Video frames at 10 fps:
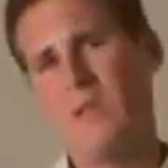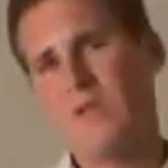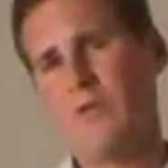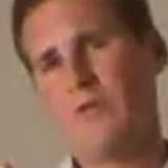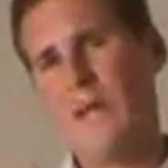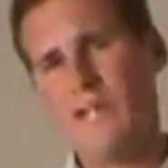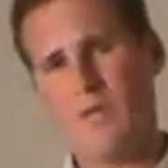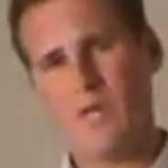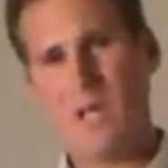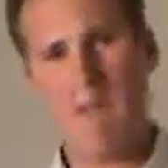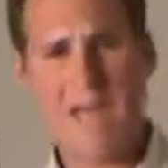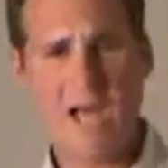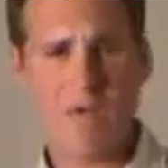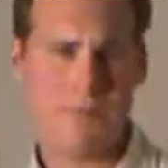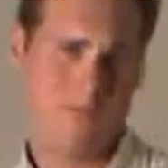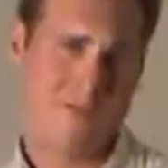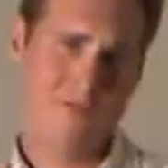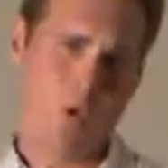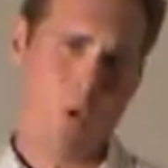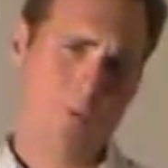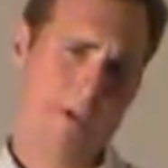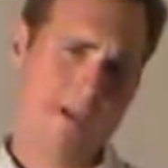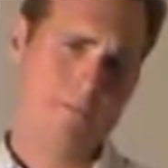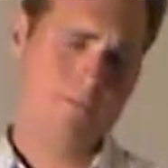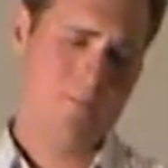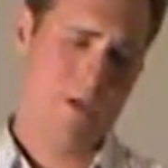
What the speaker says: You know, the kind that would come out and fold in.